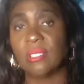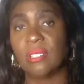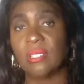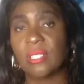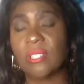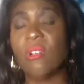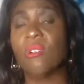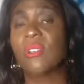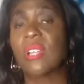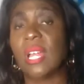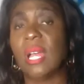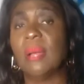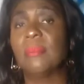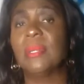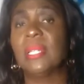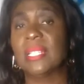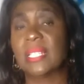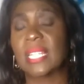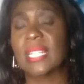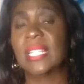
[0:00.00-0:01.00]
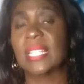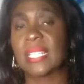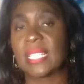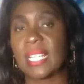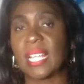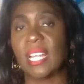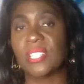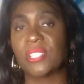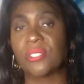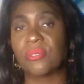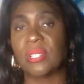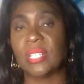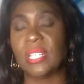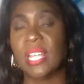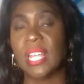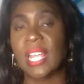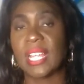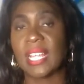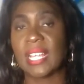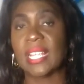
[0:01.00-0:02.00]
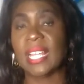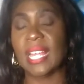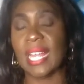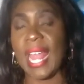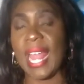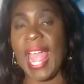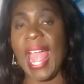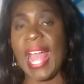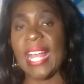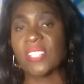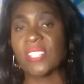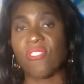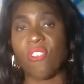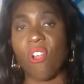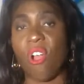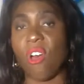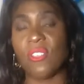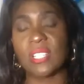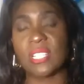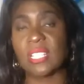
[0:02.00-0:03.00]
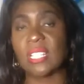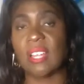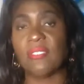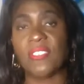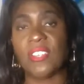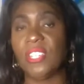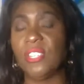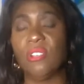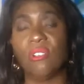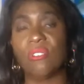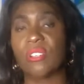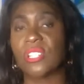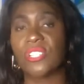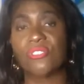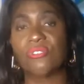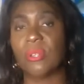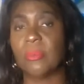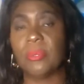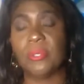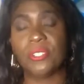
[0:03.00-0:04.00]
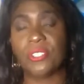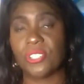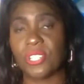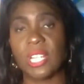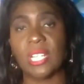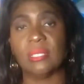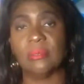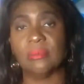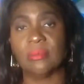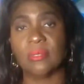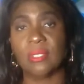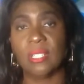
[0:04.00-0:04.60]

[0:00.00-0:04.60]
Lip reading: Don't come into this country and ask for all this stuff and you don't contribute shit.